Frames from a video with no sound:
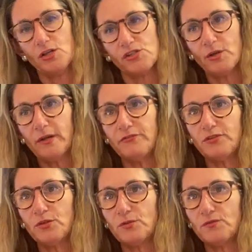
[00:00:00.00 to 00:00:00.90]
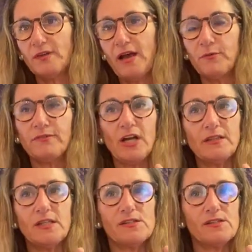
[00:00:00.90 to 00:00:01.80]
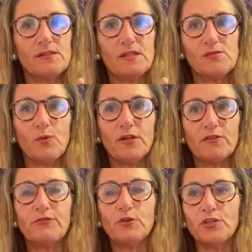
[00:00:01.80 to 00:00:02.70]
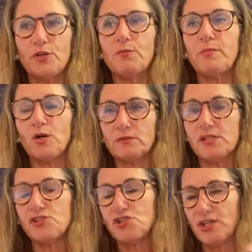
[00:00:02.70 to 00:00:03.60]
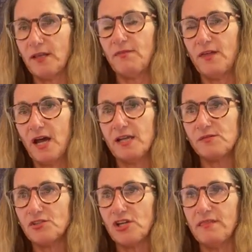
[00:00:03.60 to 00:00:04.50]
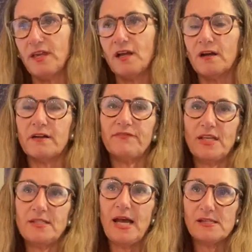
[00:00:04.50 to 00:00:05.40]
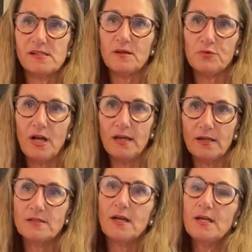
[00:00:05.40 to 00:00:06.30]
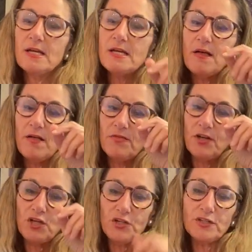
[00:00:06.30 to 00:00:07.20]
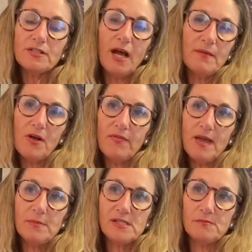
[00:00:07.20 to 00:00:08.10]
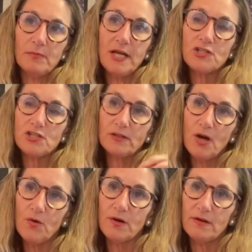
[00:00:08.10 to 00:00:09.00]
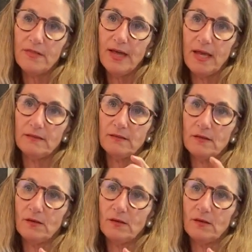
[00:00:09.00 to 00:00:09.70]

So if you, now we've got these, these wonderful new boneless chicken thighs, which I think are a fantastic product. The cook time on them is much lower than